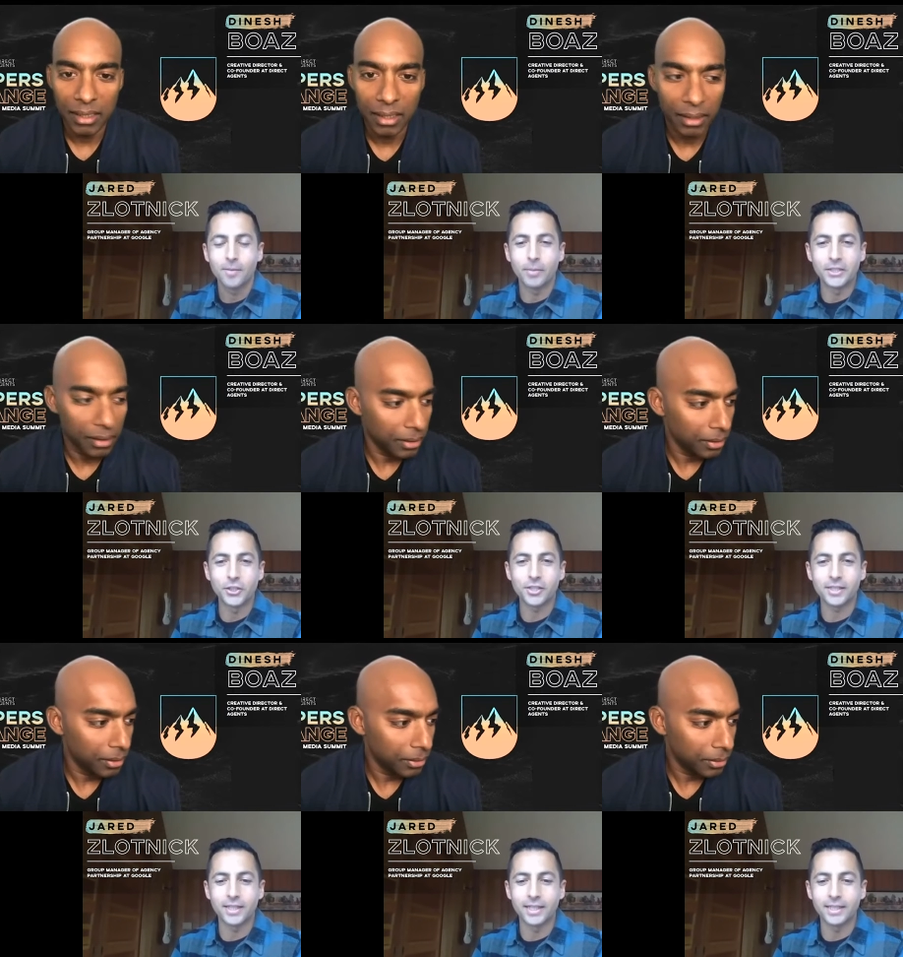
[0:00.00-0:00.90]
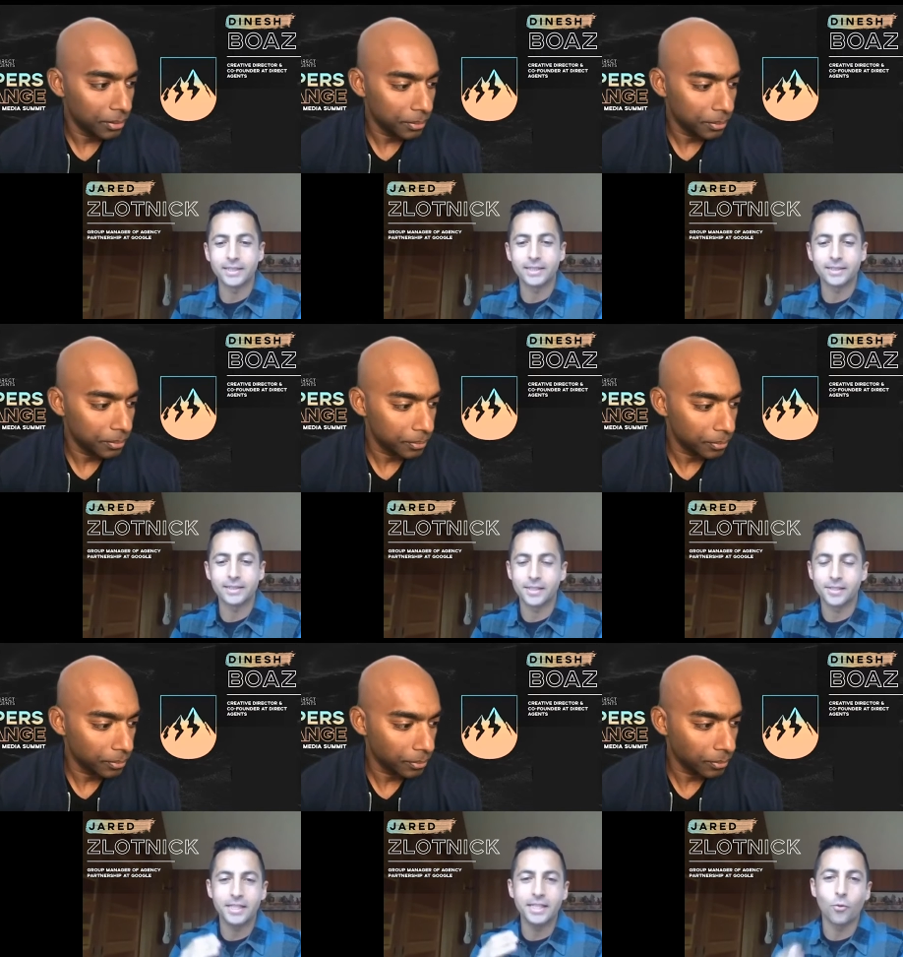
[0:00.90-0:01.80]
Speaker 1: but just to to
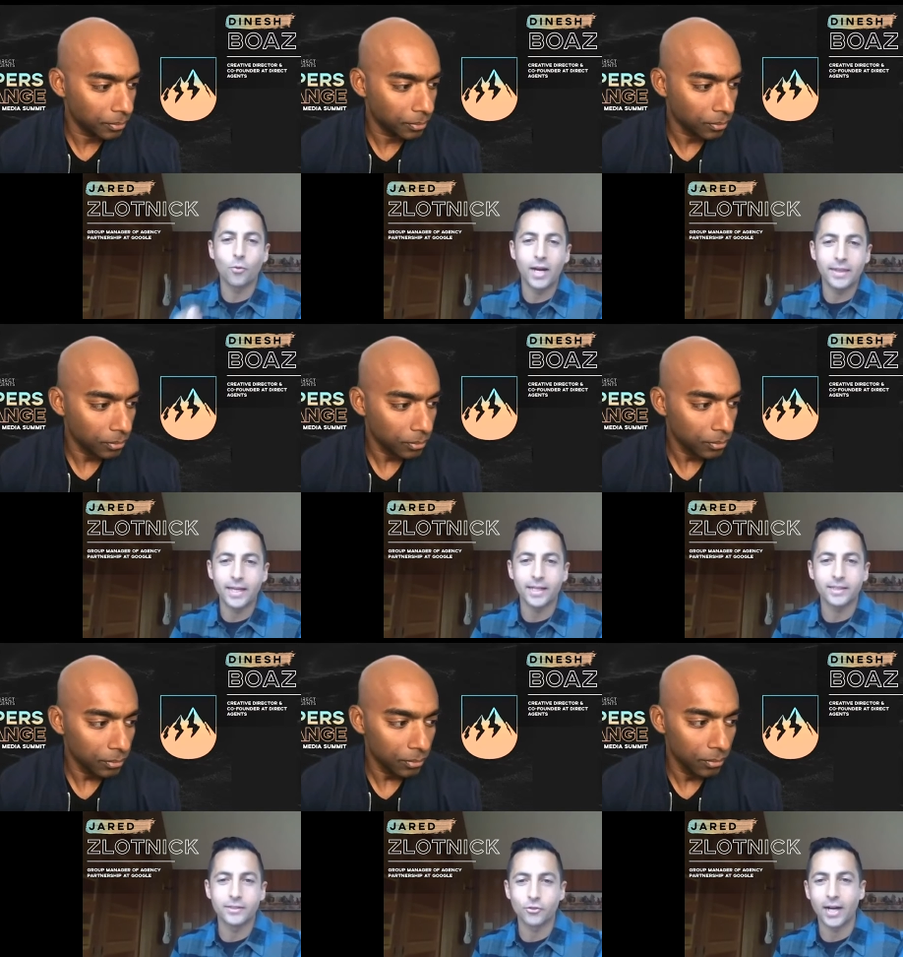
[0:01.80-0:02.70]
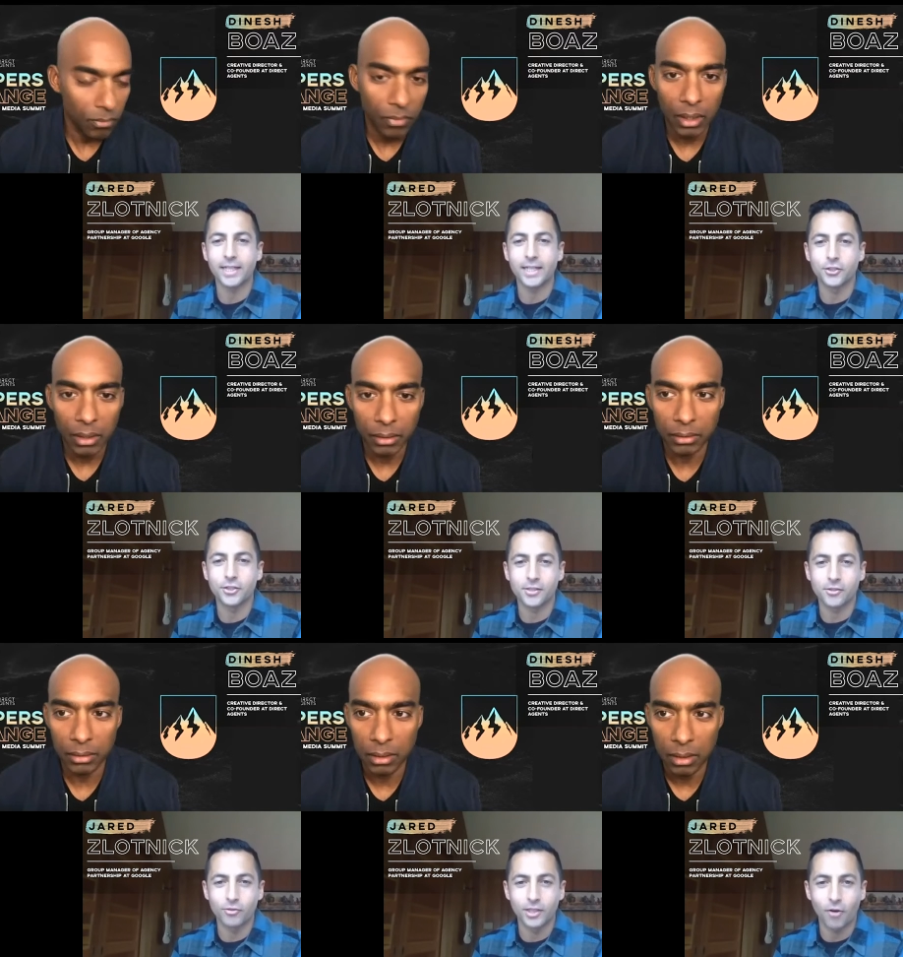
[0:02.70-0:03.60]
see the way that direct agents
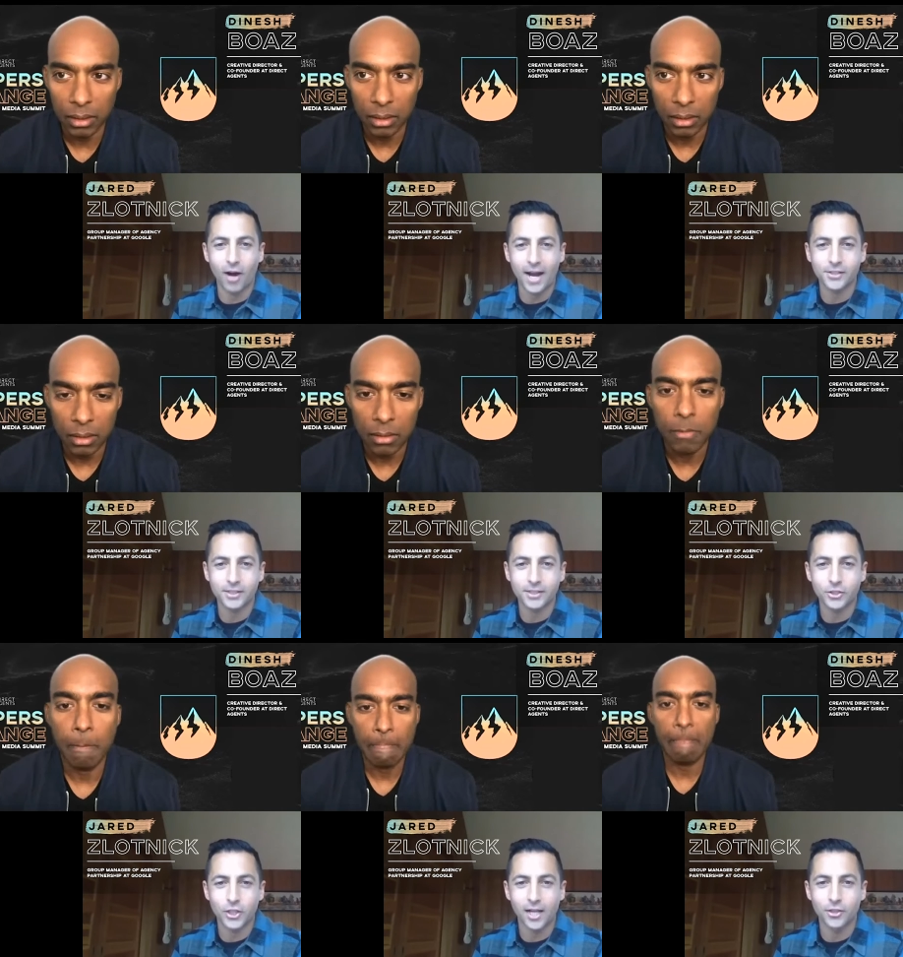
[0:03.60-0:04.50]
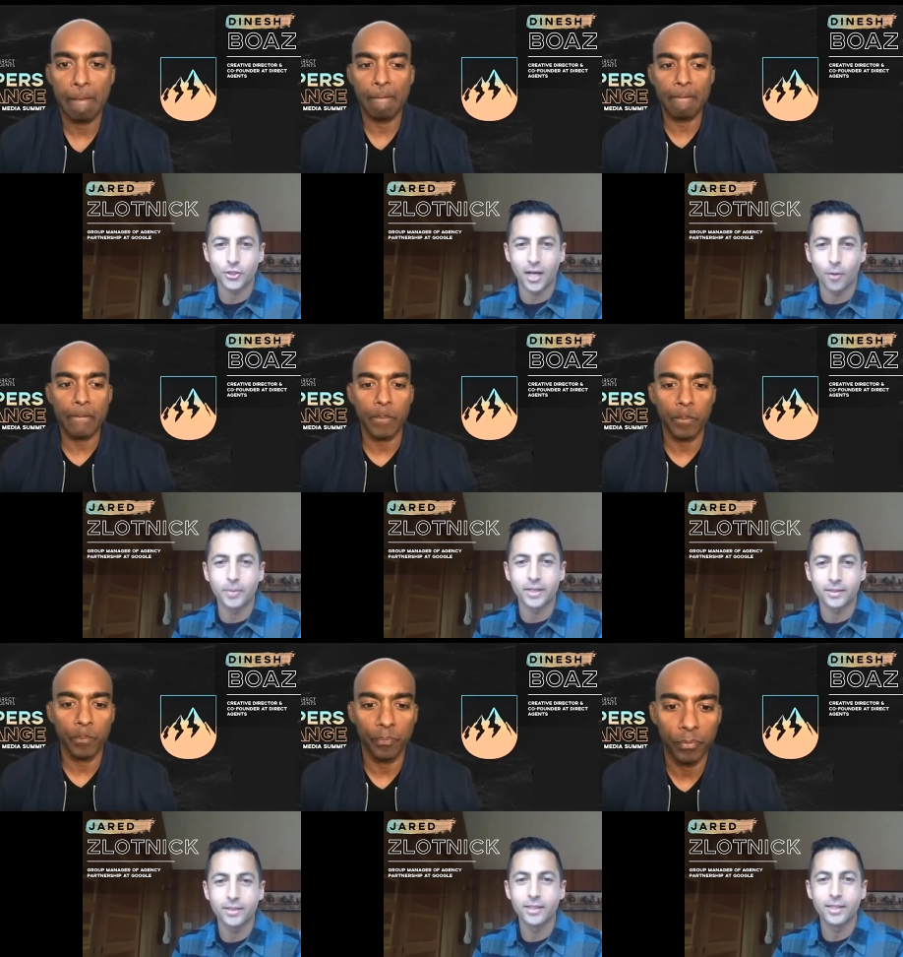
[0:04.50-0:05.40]
is really rising to the challenge and
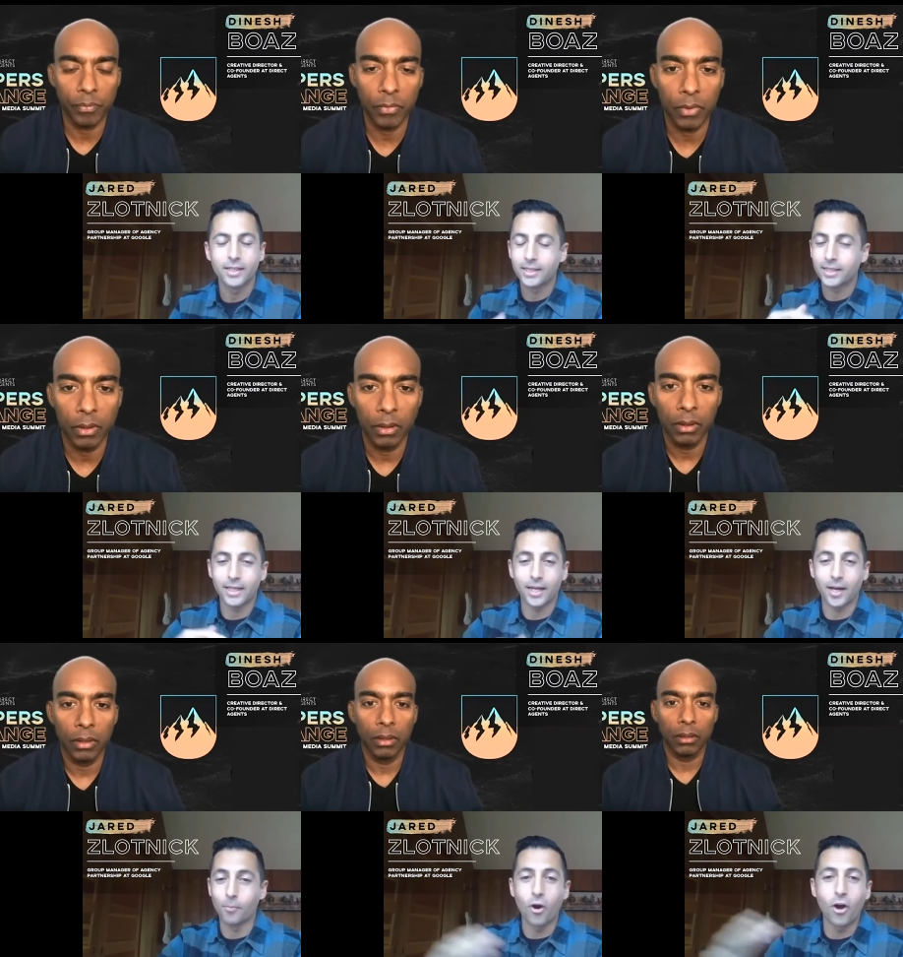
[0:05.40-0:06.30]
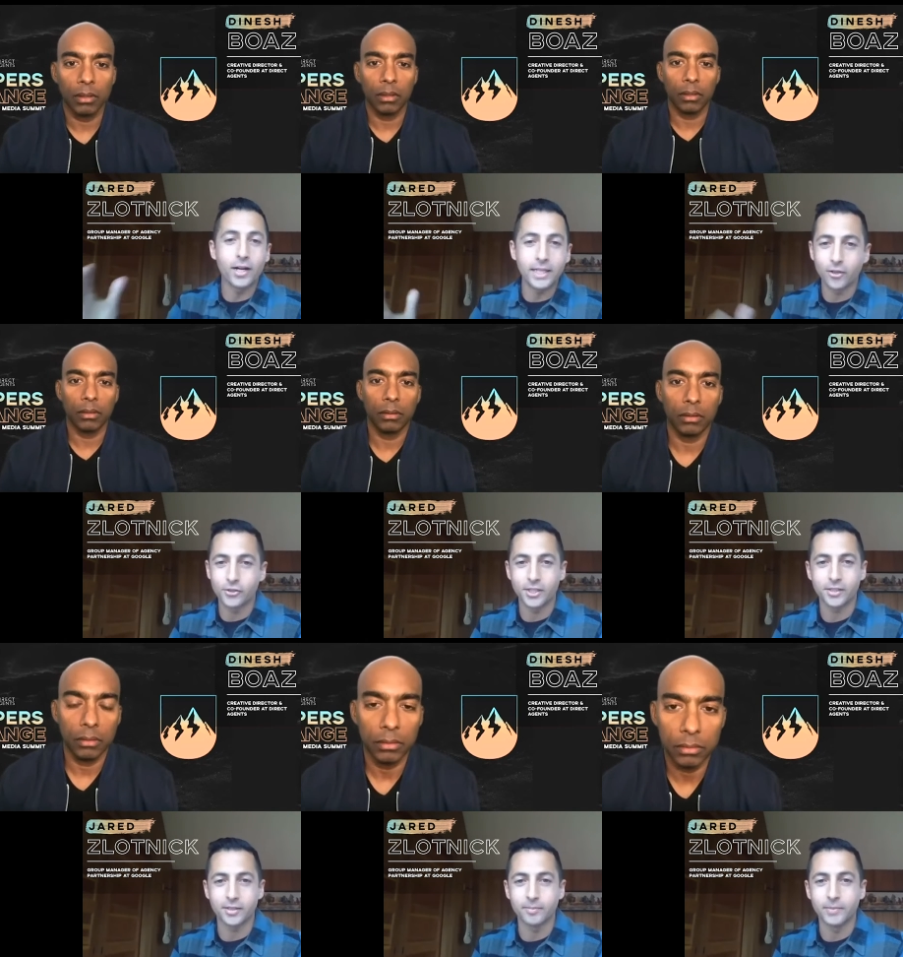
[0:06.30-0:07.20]
helping a broad
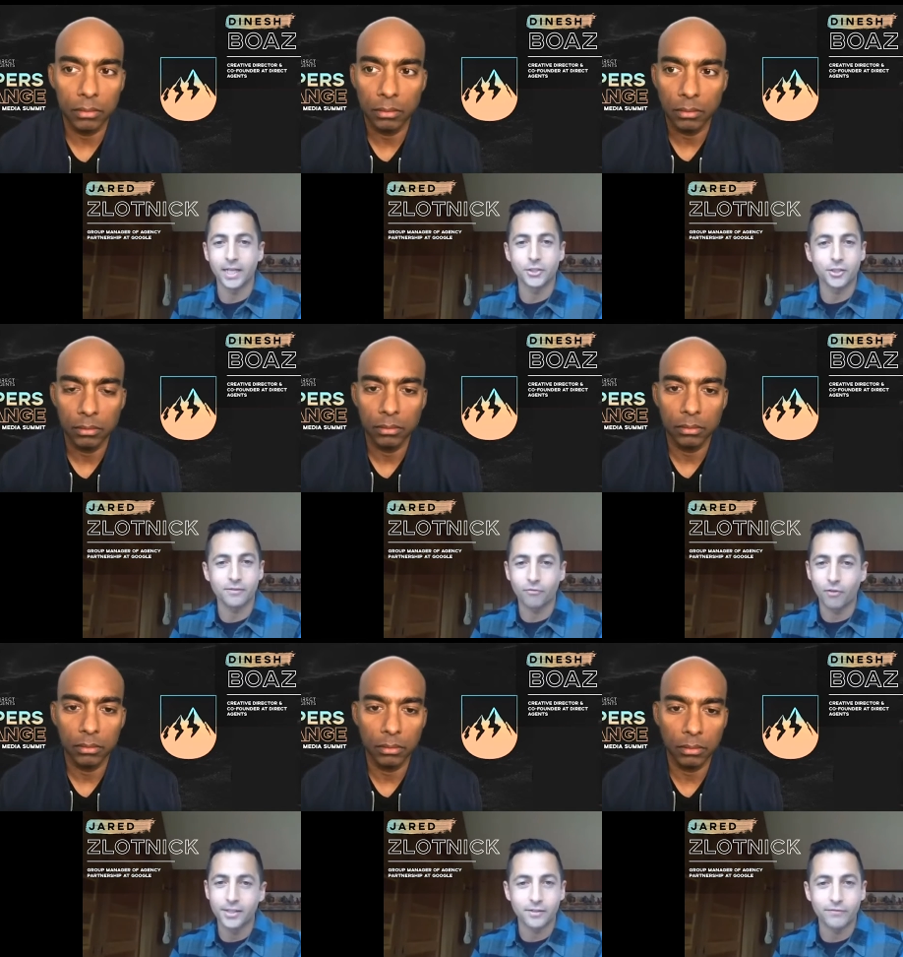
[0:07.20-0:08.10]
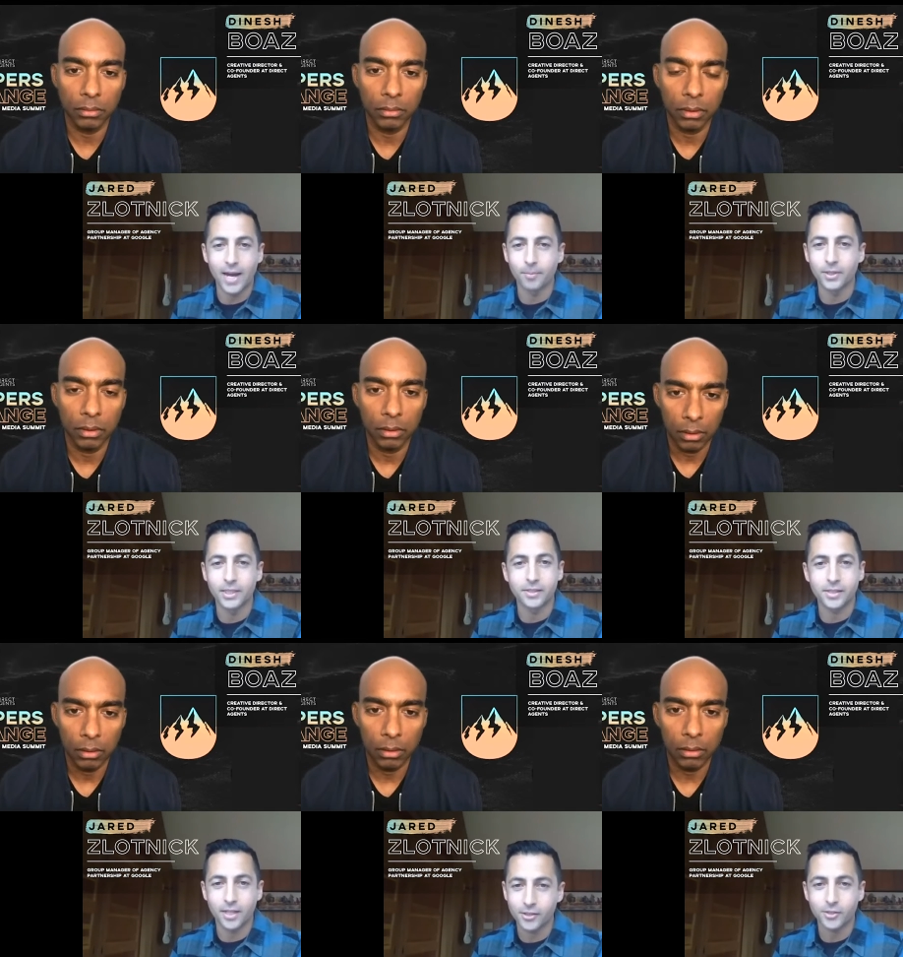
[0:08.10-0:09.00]
ecosystem, not just friends and families,
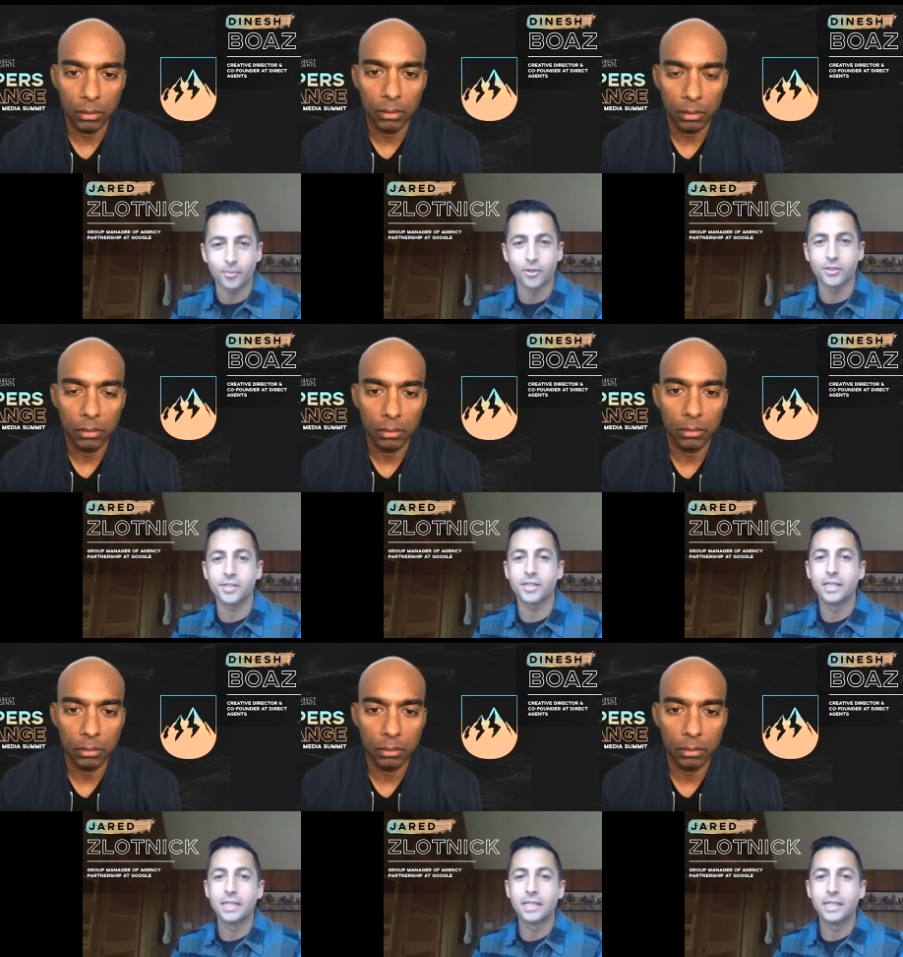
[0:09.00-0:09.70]
customers,